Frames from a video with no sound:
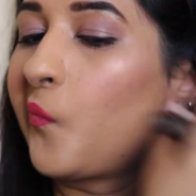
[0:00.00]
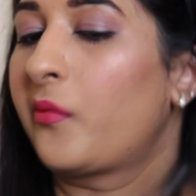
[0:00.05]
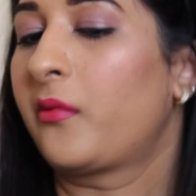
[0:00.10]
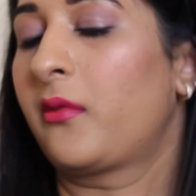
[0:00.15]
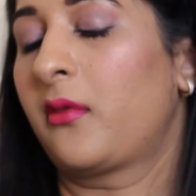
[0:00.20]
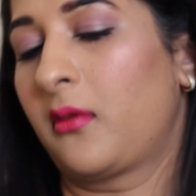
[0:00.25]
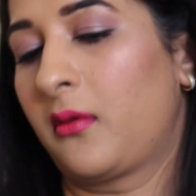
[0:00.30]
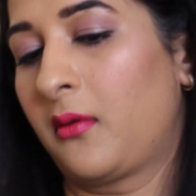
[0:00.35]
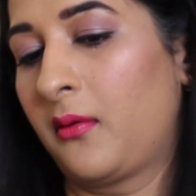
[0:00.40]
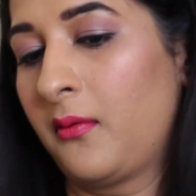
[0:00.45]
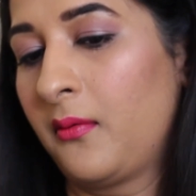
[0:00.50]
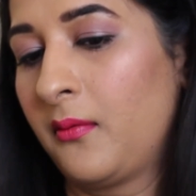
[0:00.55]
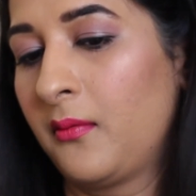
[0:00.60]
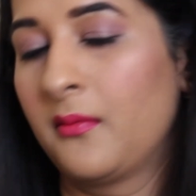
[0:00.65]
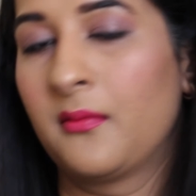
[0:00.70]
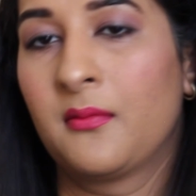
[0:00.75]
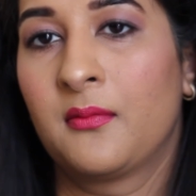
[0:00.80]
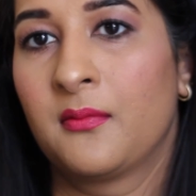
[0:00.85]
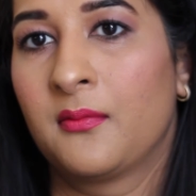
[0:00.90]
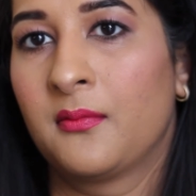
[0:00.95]
That's the
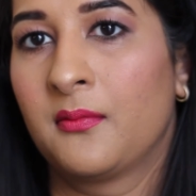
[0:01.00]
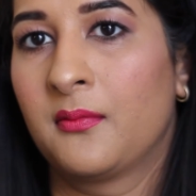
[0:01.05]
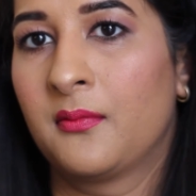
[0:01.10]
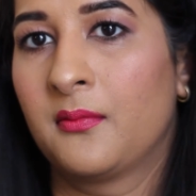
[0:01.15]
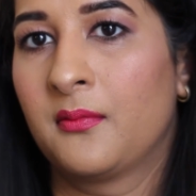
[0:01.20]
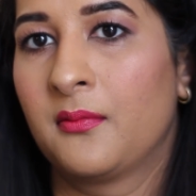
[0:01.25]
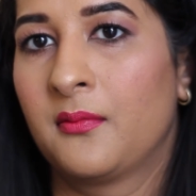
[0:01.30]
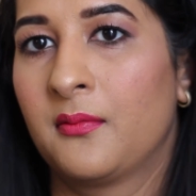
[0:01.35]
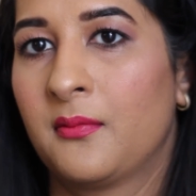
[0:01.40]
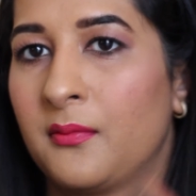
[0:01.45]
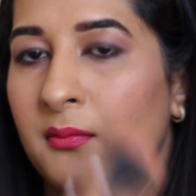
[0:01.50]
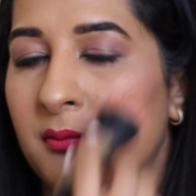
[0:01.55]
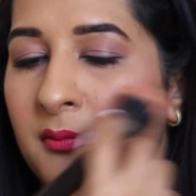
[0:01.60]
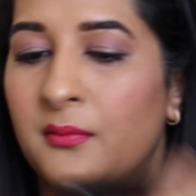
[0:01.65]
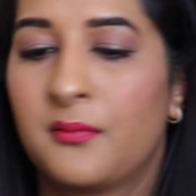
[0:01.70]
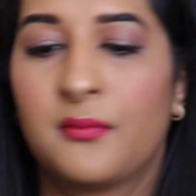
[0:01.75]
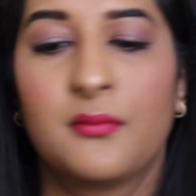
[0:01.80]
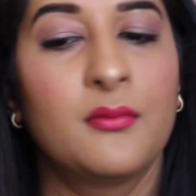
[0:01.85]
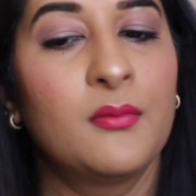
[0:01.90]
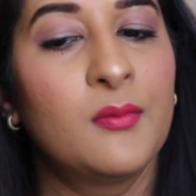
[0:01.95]
finished look.
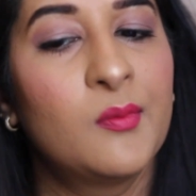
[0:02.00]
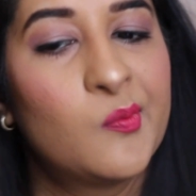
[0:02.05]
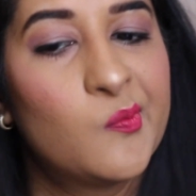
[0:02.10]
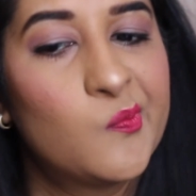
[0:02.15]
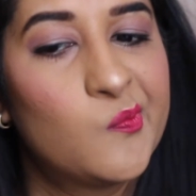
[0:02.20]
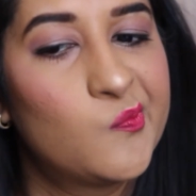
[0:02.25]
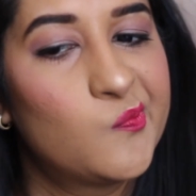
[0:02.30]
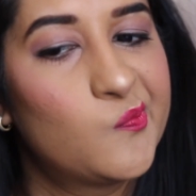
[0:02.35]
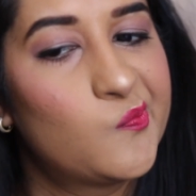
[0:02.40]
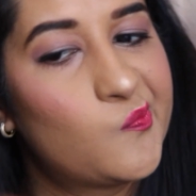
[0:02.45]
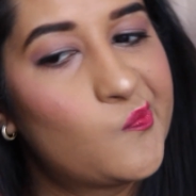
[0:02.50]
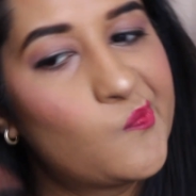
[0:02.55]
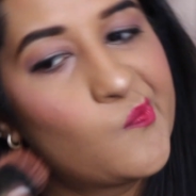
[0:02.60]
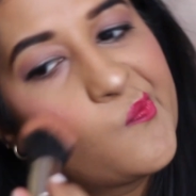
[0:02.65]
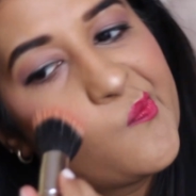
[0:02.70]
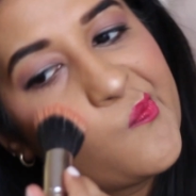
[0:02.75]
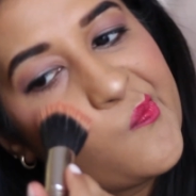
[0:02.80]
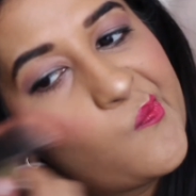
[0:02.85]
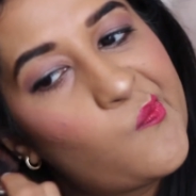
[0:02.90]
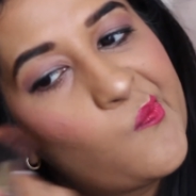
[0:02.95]

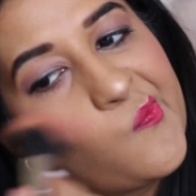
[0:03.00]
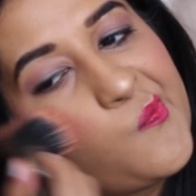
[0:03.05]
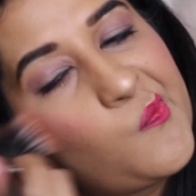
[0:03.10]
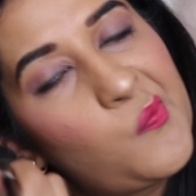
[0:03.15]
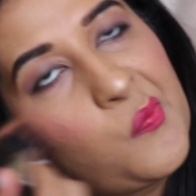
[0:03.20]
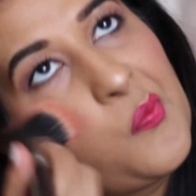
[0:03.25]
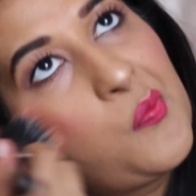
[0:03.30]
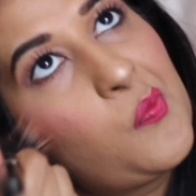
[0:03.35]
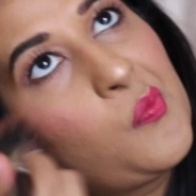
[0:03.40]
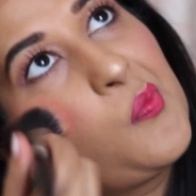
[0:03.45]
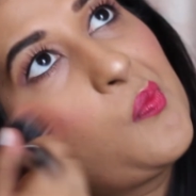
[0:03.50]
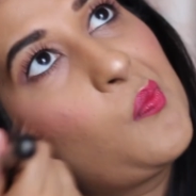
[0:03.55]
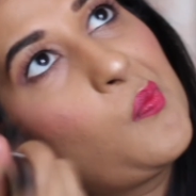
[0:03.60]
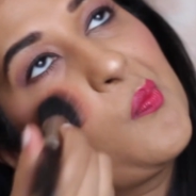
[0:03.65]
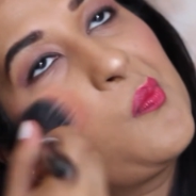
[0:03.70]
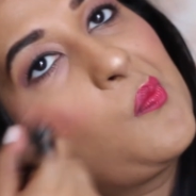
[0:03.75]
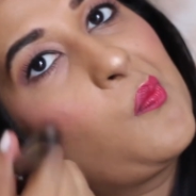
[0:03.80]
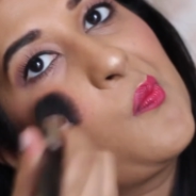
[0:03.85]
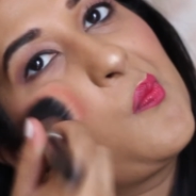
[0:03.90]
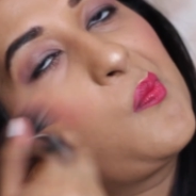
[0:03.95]
I'm just
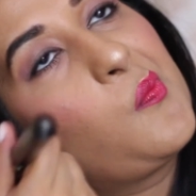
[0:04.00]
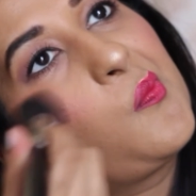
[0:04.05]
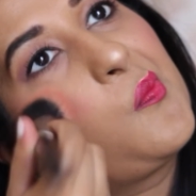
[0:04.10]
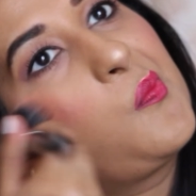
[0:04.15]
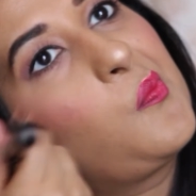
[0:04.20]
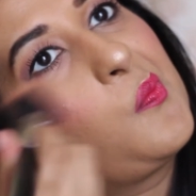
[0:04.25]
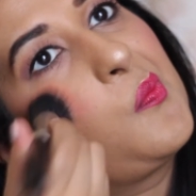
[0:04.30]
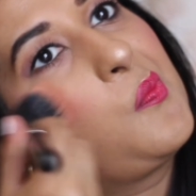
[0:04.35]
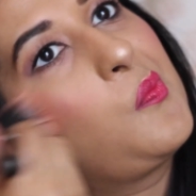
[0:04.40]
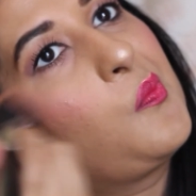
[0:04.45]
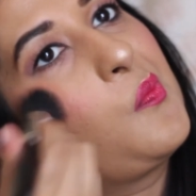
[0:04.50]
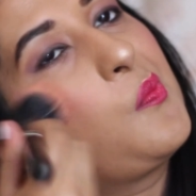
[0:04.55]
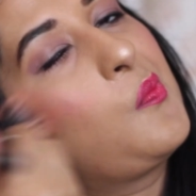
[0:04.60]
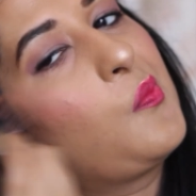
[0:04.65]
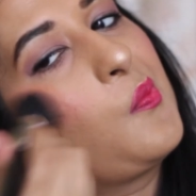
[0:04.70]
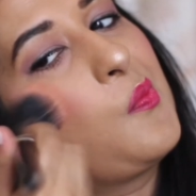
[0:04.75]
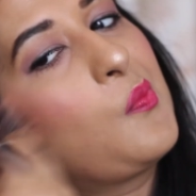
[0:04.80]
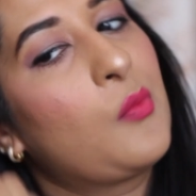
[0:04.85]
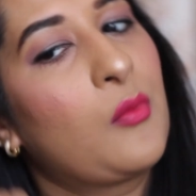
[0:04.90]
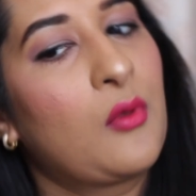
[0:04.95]
making sure that the
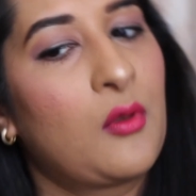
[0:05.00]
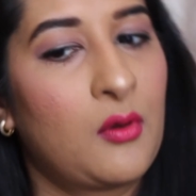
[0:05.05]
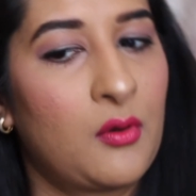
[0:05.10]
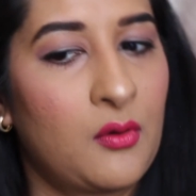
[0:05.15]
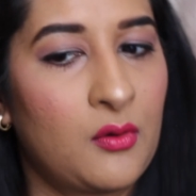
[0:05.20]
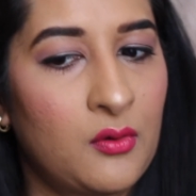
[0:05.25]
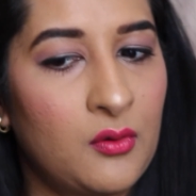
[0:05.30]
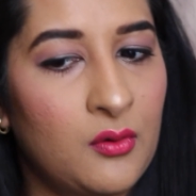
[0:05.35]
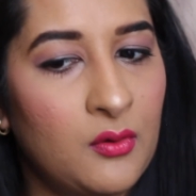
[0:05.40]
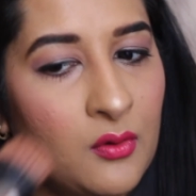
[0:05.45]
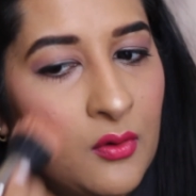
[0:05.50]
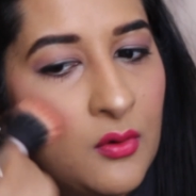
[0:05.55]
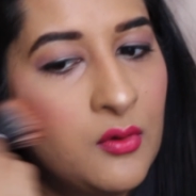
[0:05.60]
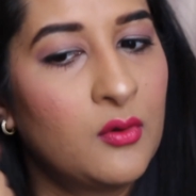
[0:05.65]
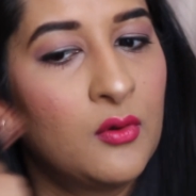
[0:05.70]
blush is not intense over